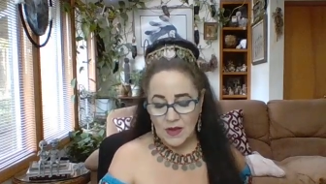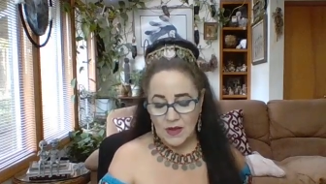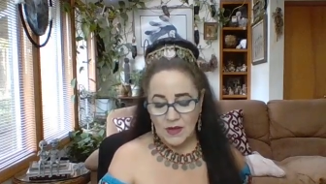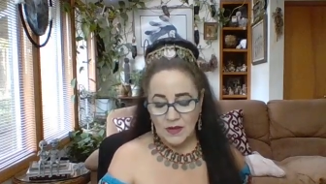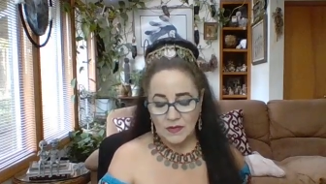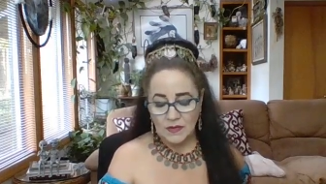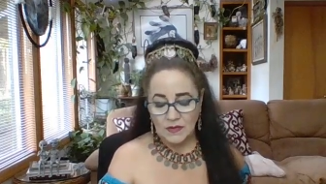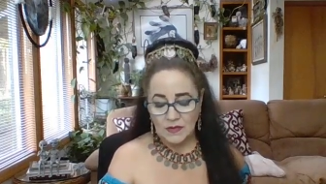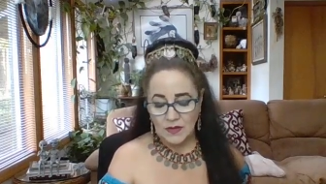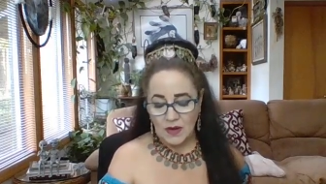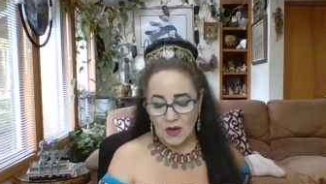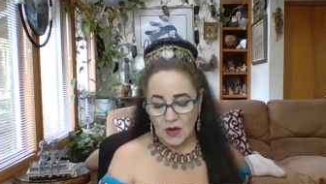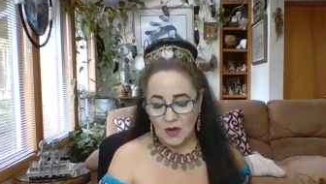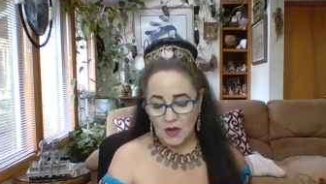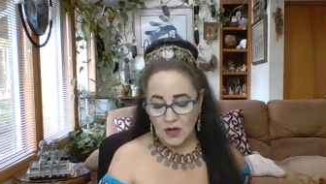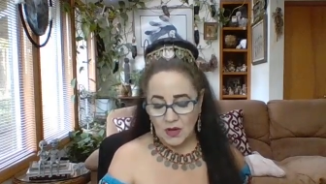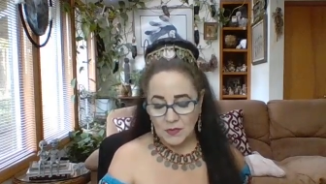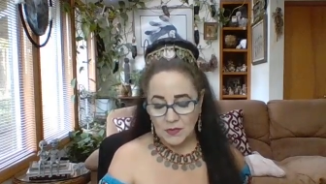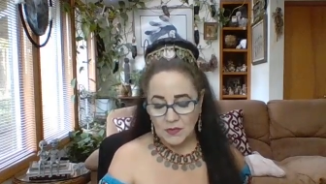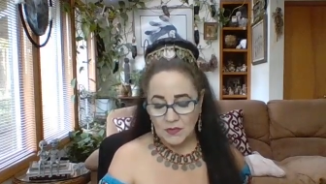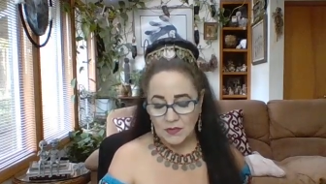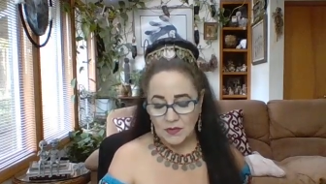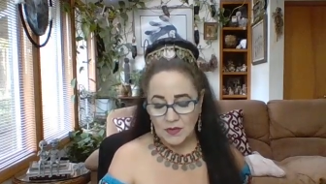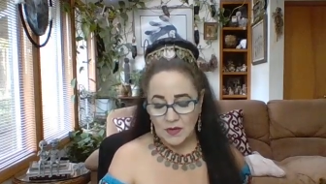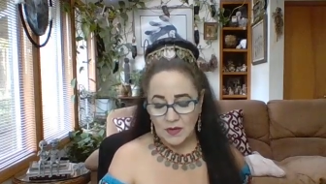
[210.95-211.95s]

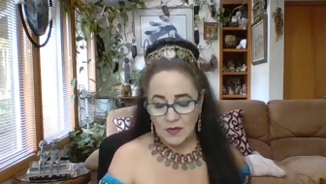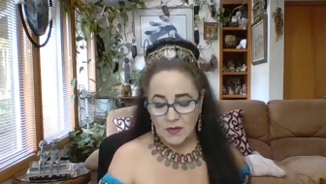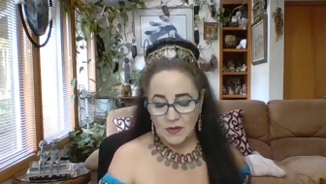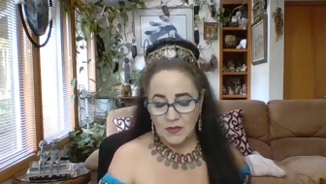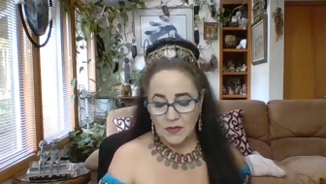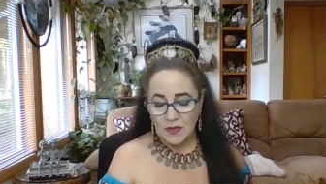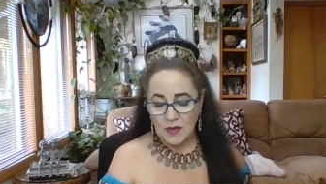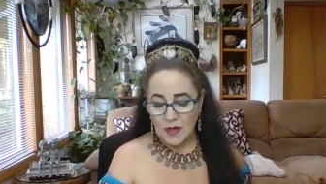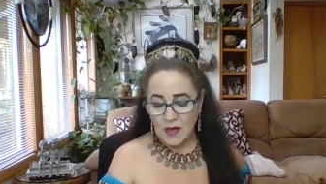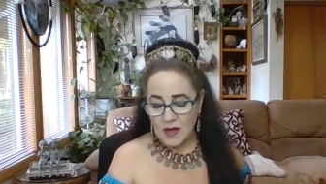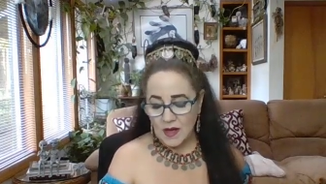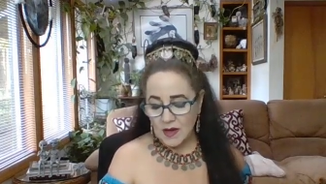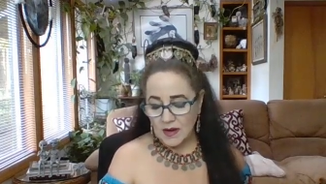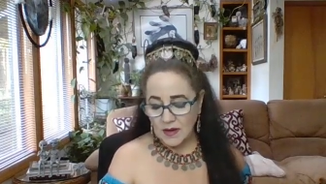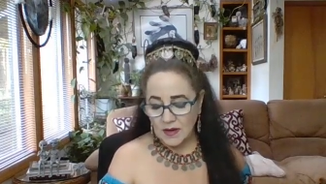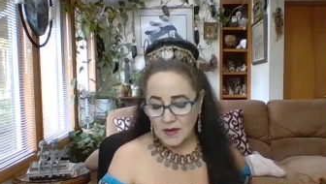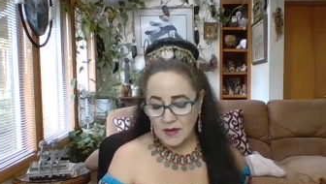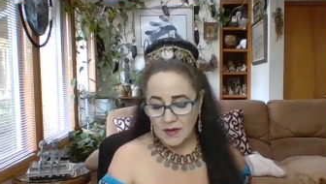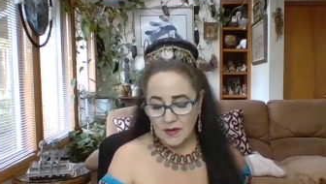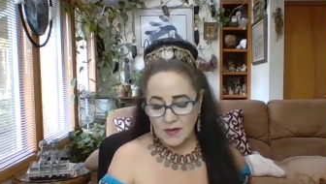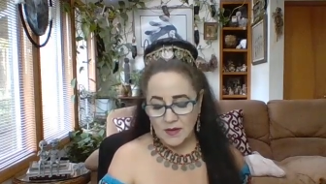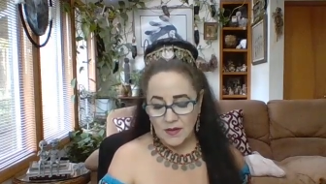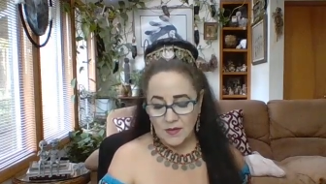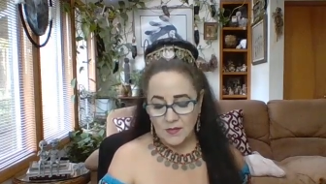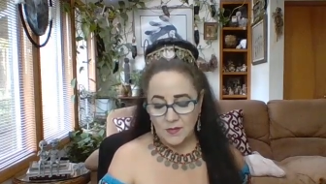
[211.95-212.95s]
scarabs, the Ankh,
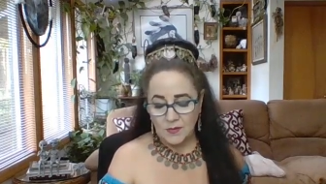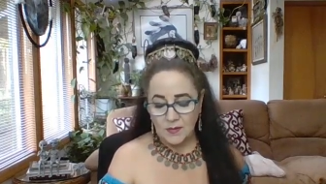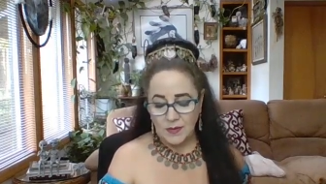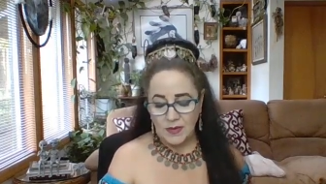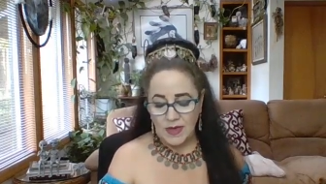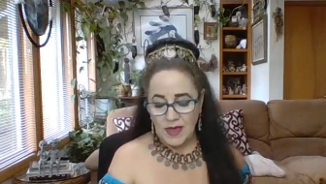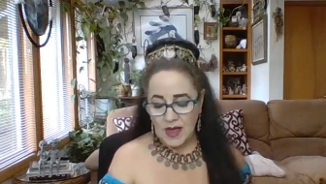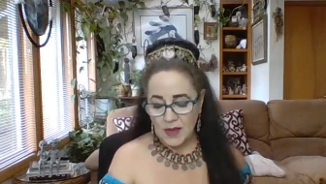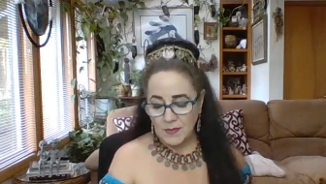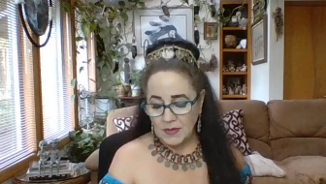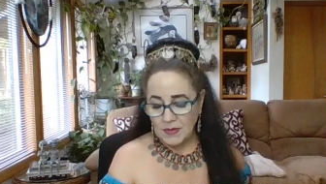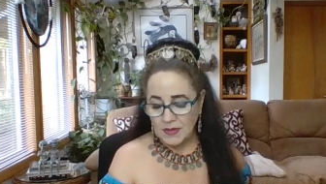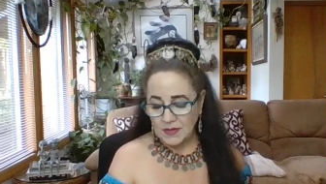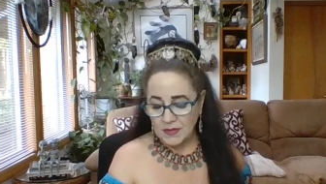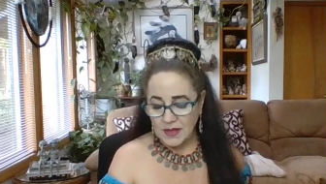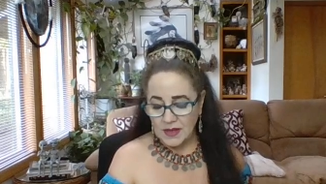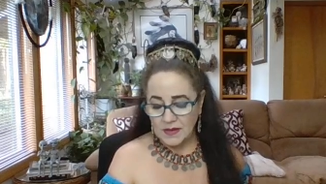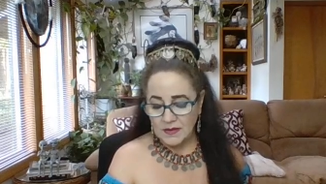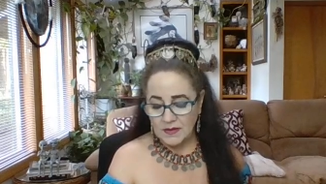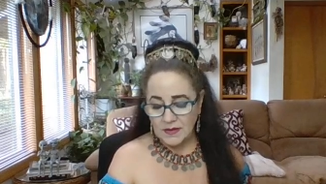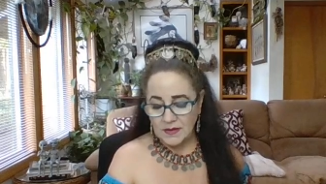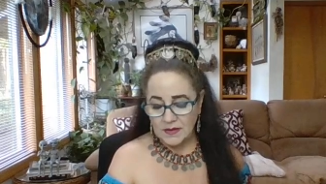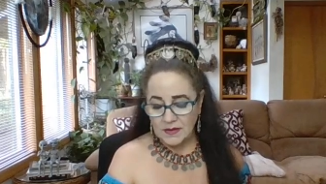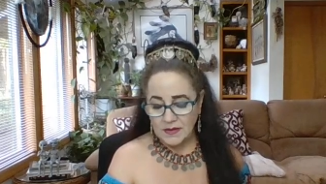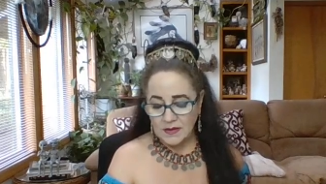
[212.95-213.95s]
bee
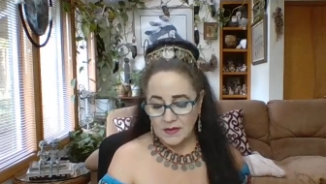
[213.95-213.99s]
amulet,